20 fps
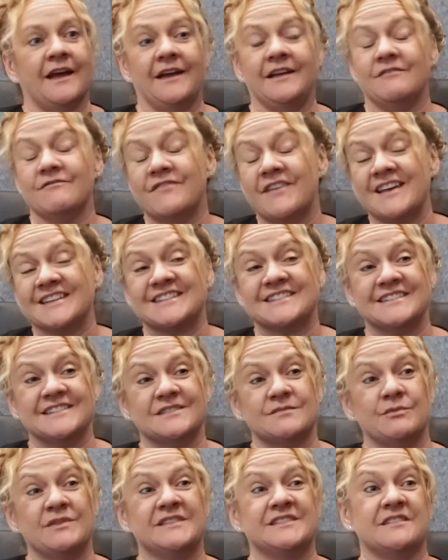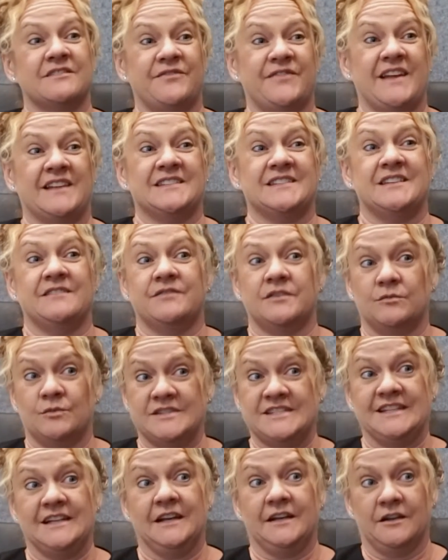investors with defensive and
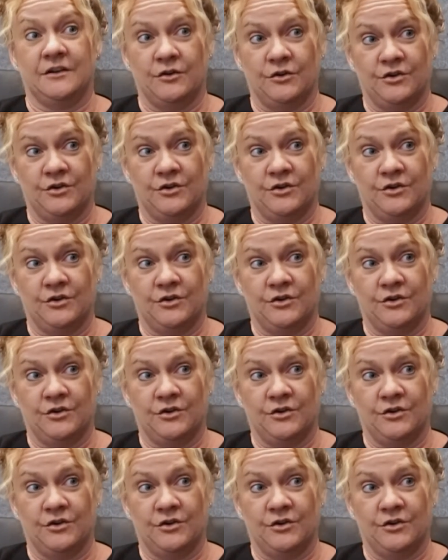resilient